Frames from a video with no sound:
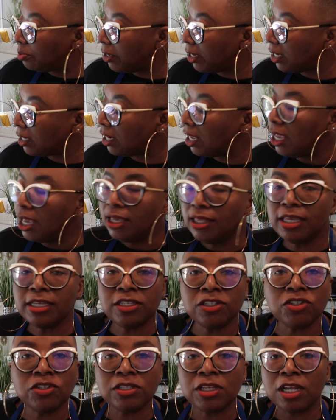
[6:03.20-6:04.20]
but this
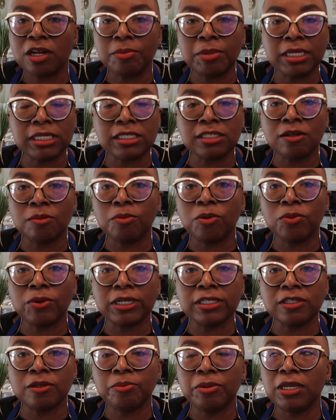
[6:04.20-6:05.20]
is just going to be a simple
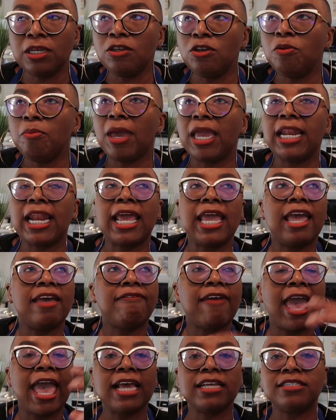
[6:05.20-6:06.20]
recipe. You may not have
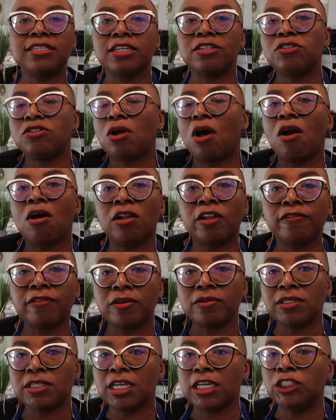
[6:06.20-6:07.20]
access to all of
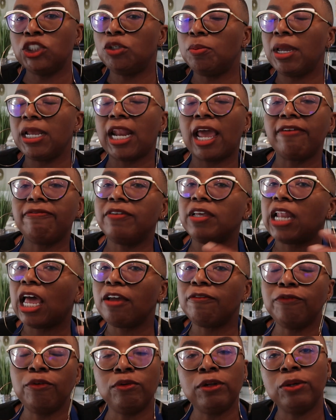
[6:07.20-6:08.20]
those things. You may not feel
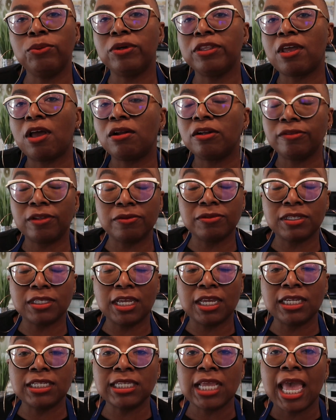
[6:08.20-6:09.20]
like fooling with all of those
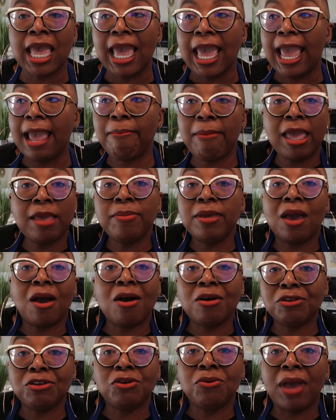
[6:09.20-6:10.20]
things, and maybe
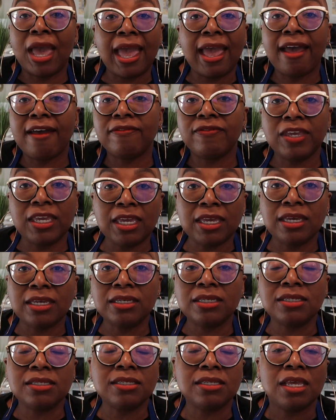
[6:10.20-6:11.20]
all you have
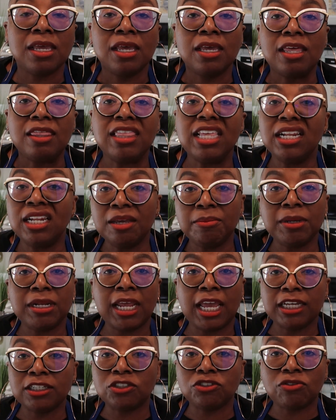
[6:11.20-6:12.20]
is the lemon
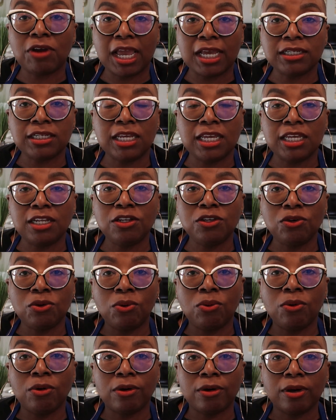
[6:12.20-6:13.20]
extract in
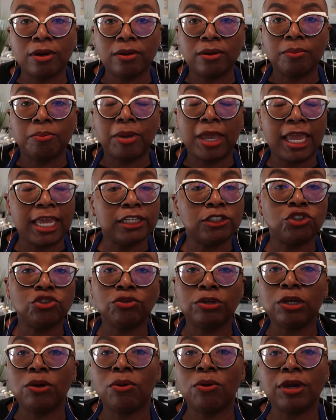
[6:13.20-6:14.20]
your
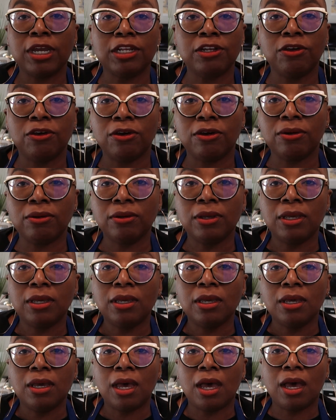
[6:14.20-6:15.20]
pantry or in your
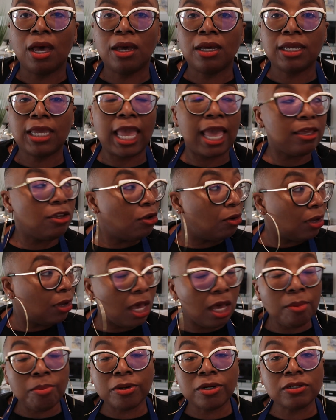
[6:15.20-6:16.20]

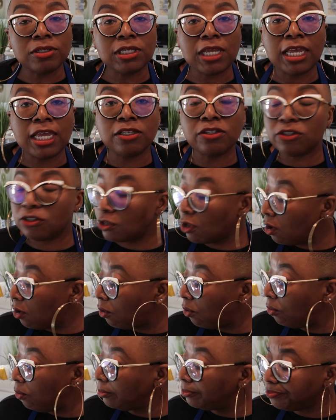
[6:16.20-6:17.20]
cupboards. And
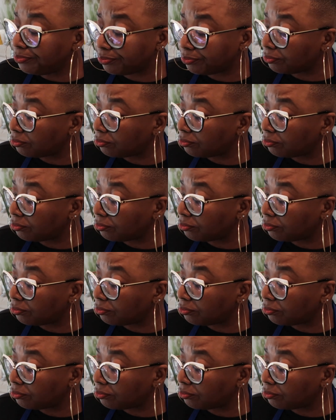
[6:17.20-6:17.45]
so